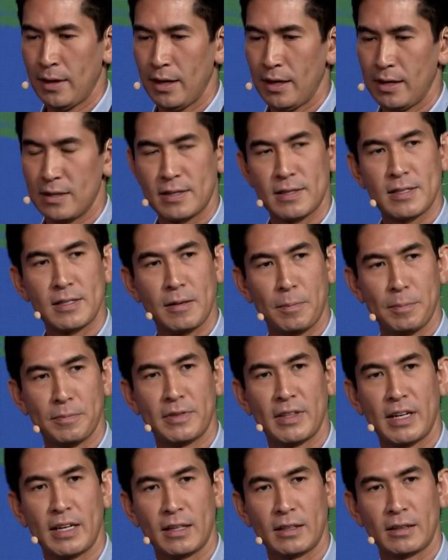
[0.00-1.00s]
is
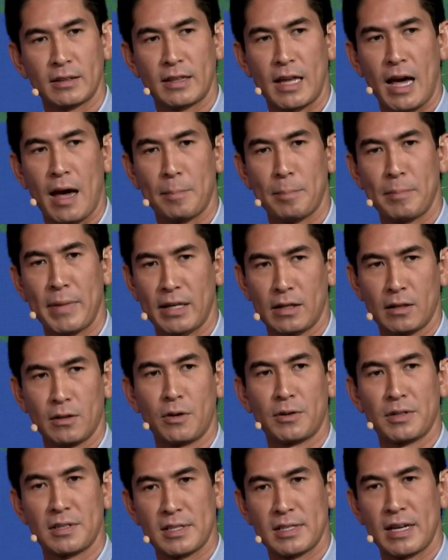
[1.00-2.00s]
something that made a
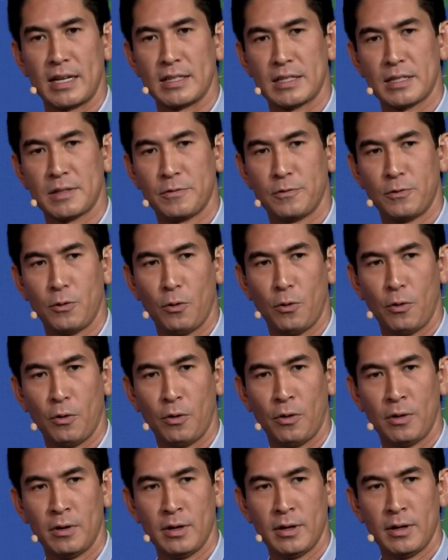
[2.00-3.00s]
lot of sense for